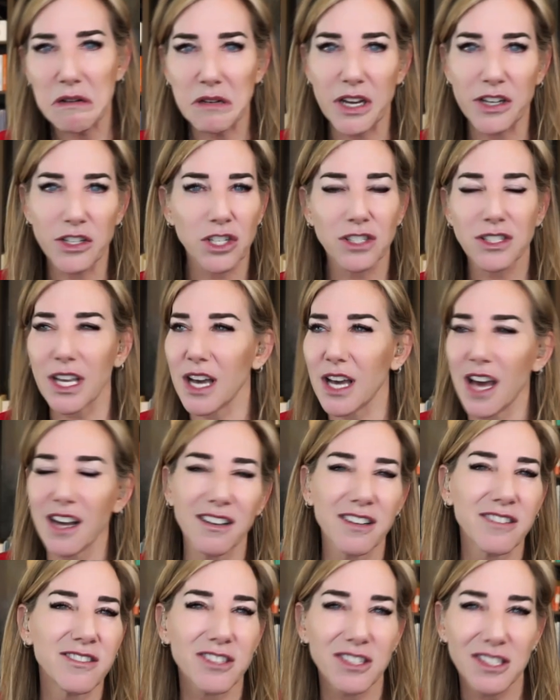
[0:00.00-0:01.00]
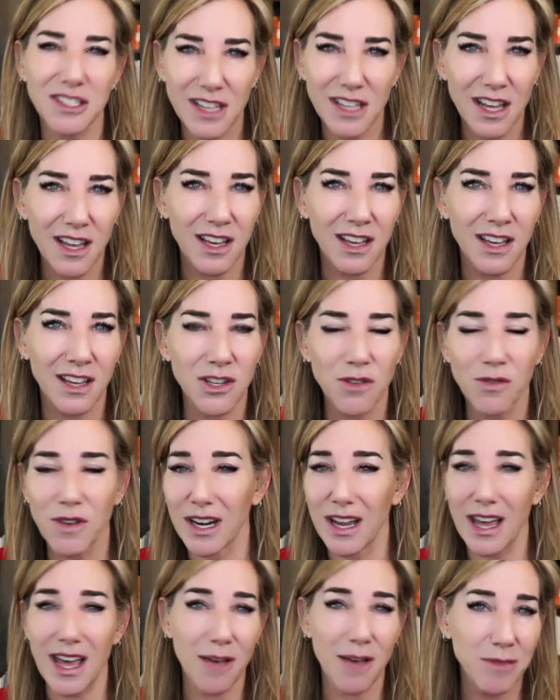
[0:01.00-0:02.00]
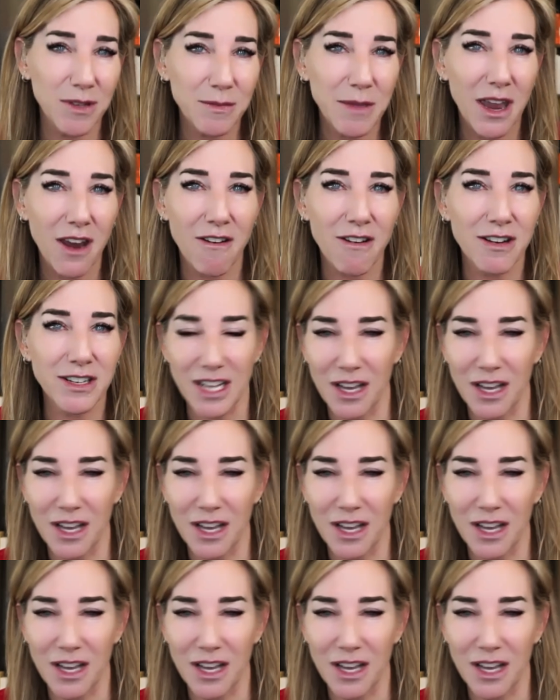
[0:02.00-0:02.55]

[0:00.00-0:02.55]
And she's like, I don't understand. You've got a happy marriage,